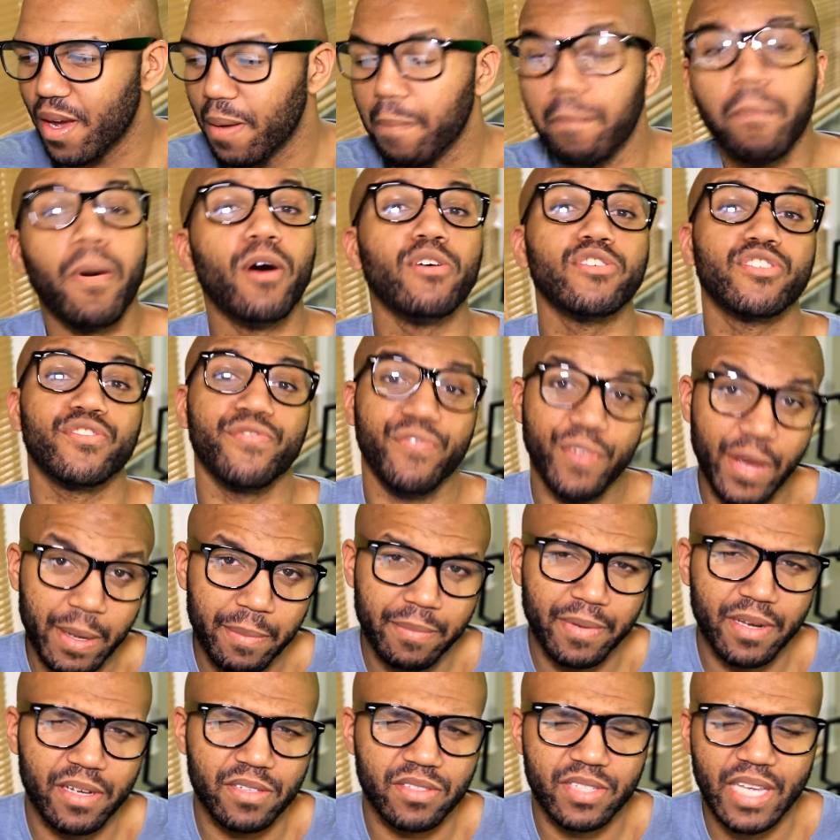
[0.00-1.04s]
Most
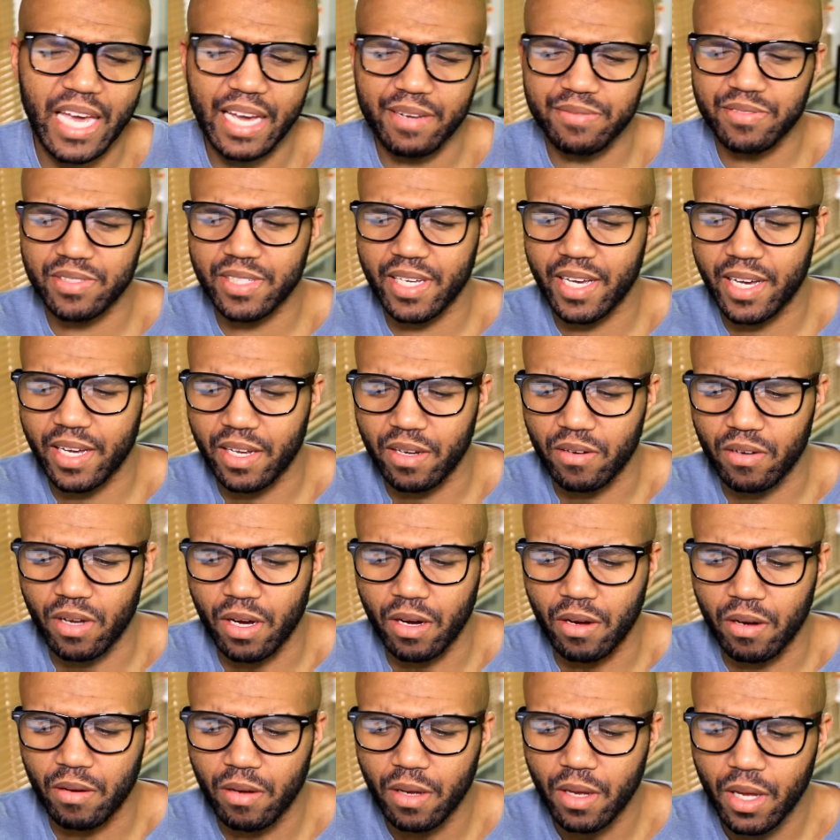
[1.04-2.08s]
feminists have said, you
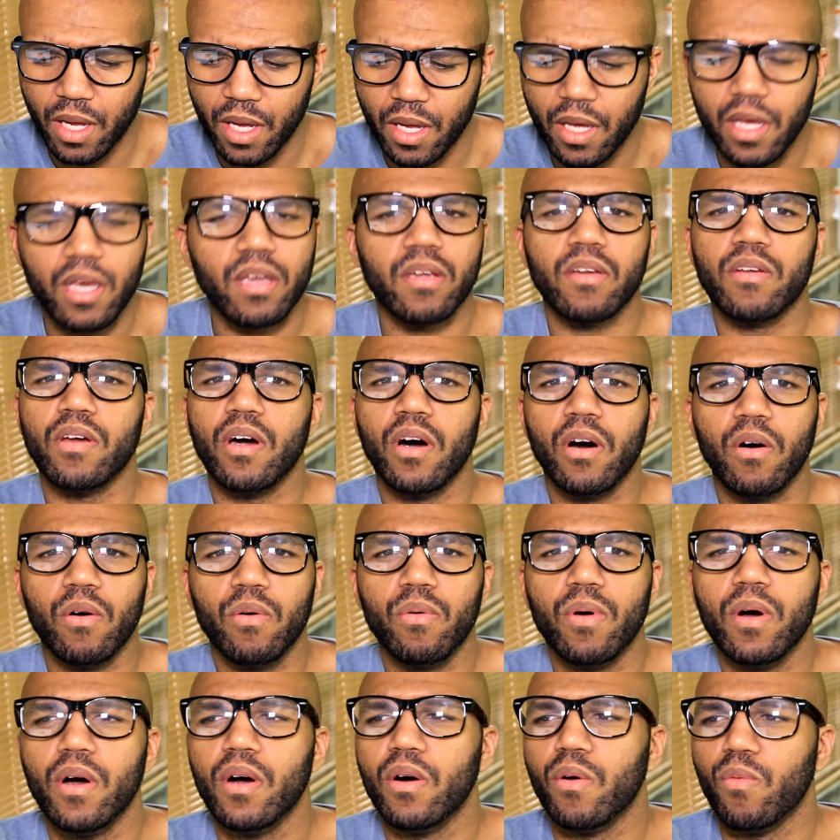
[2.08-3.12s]

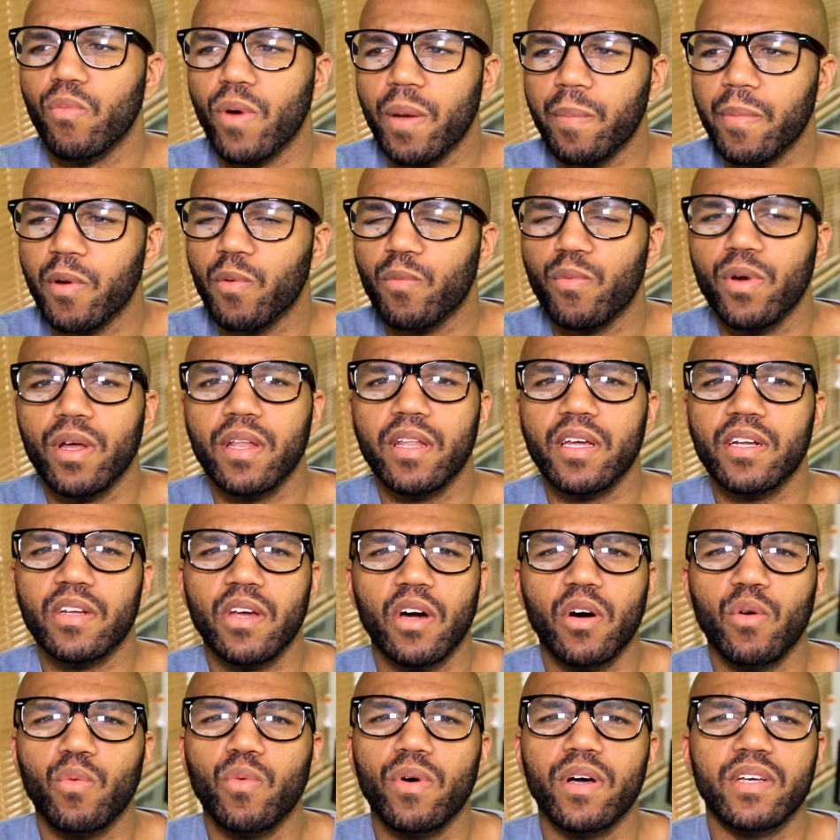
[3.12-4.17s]
know, women really
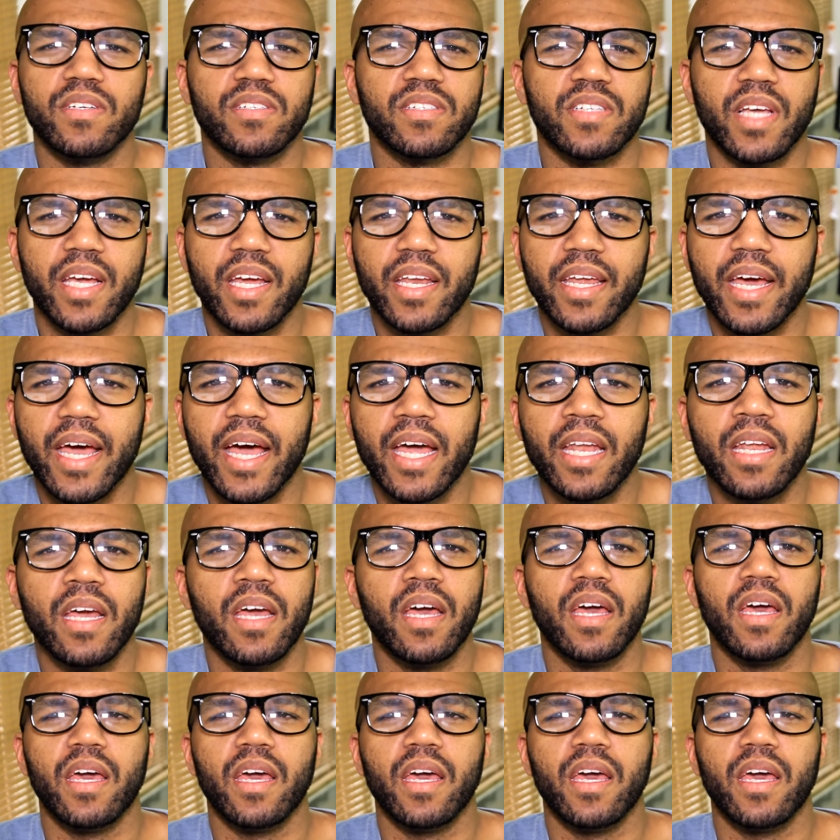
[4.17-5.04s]
don't want to say that.